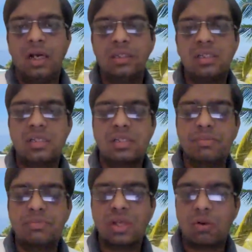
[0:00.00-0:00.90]
Other
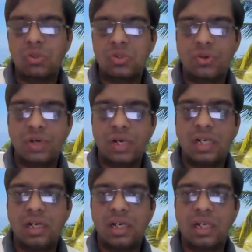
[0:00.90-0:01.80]
systems are also
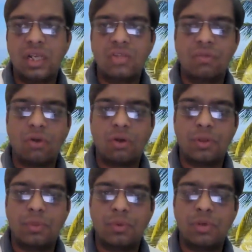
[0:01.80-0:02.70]
related in case of
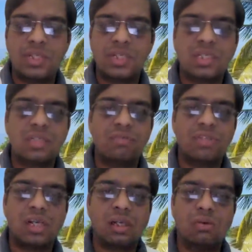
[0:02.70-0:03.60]
autoimmune diseases,
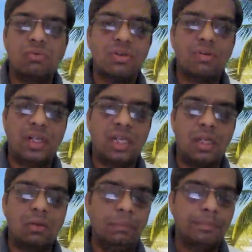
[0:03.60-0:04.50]
which includes
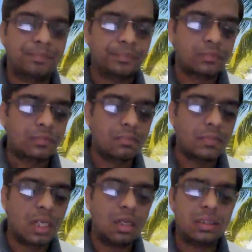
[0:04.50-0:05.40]
vitiligo.
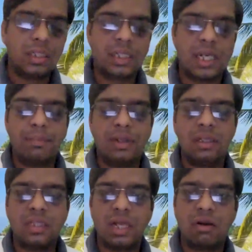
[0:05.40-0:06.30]
There can
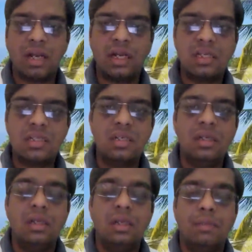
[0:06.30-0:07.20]
be thyroiditis,
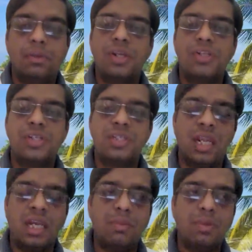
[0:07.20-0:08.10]
pernicious
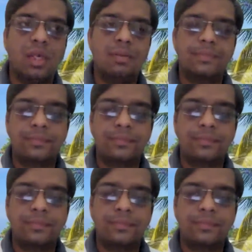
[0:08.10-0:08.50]
anemia,